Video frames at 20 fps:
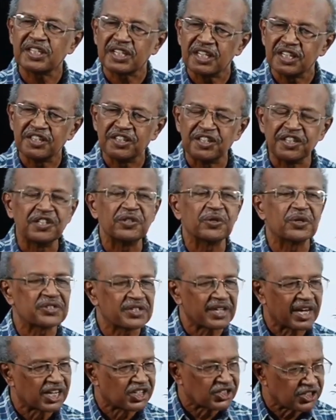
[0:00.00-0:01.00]
continuous
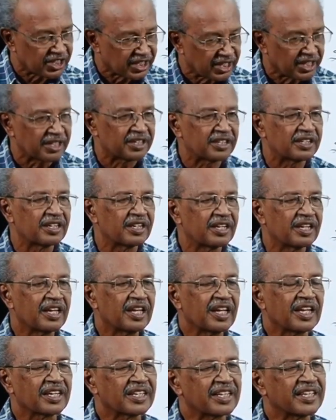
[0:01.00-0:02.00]
action
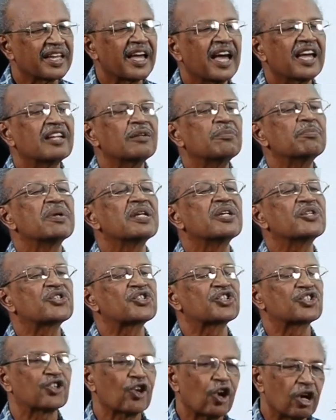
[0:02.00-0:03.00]
can be
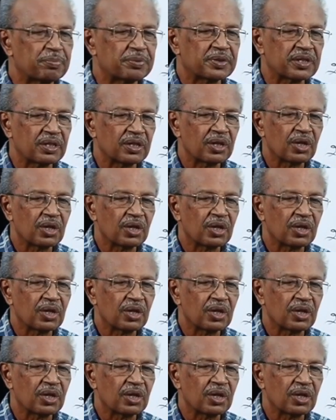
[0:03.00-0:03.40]
stopped